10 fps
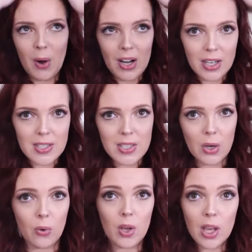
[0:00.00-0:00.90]
products.
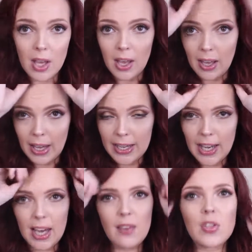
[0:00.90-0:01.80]
So I
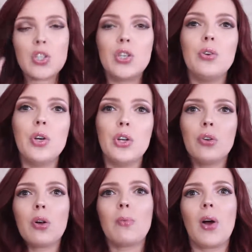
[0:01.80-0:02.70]
have two
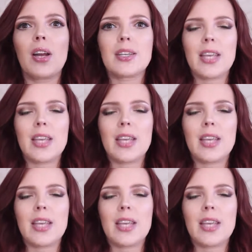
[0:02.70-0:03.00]
newer products.